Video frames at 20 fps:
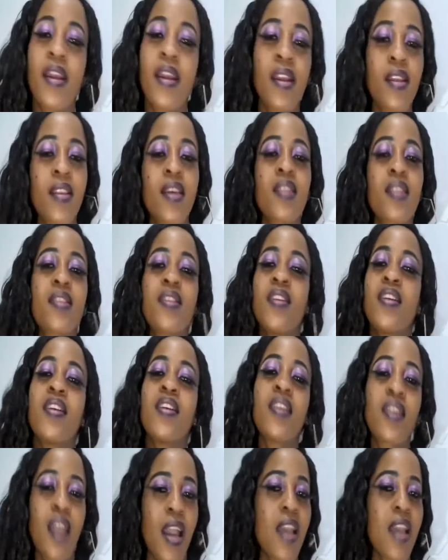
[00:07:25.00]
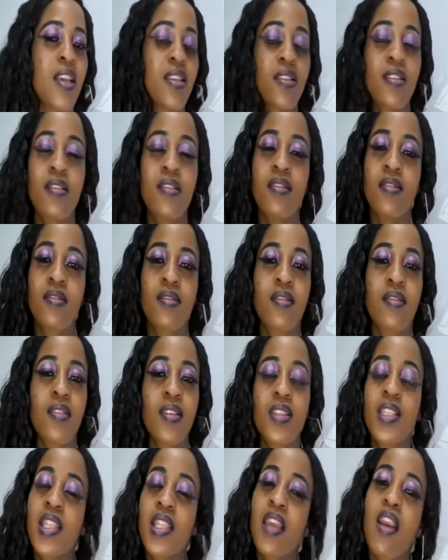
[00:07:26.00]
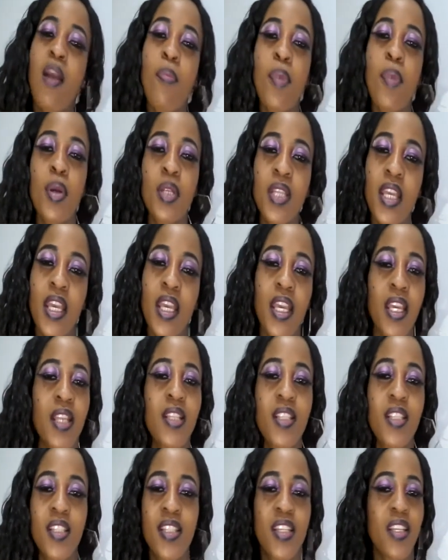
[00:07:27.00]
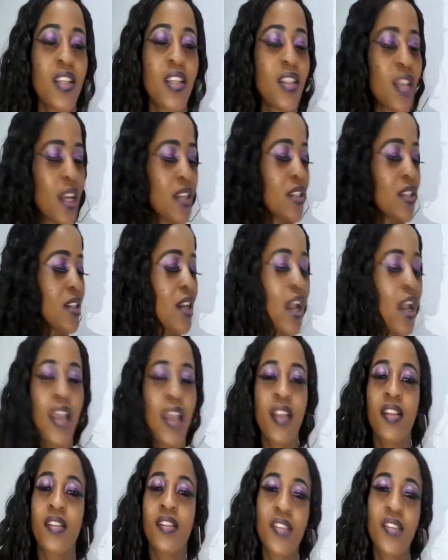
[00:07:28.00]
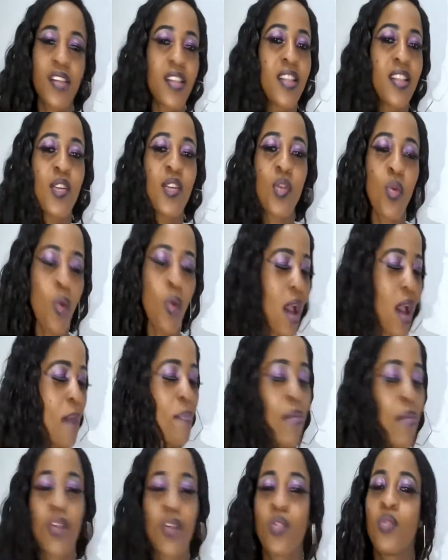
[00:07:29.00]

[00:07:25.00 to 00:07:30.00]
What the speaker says: Another thing, guys, is this thing about editing that I didn't know about.